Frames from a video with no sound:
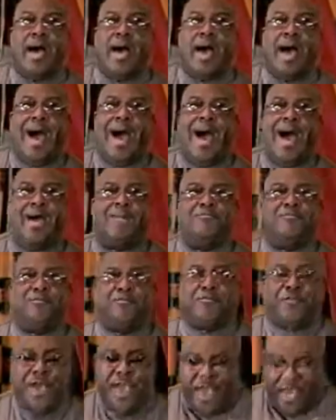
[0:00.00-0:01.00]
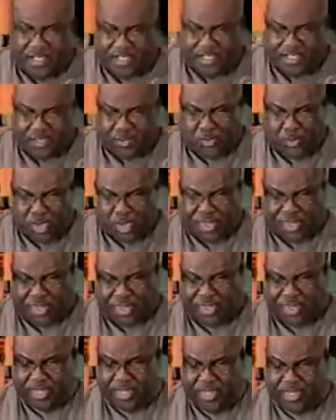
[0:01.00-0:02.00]
I'm faced
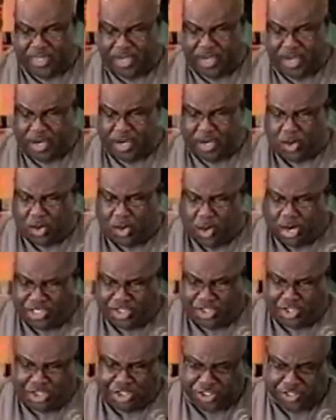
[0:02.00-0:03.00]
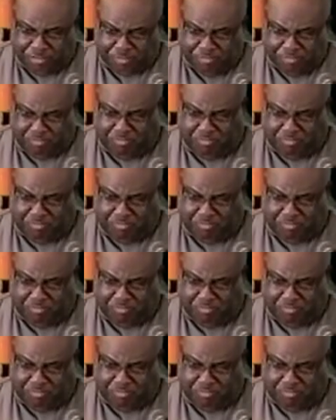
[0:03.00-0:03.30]
with a question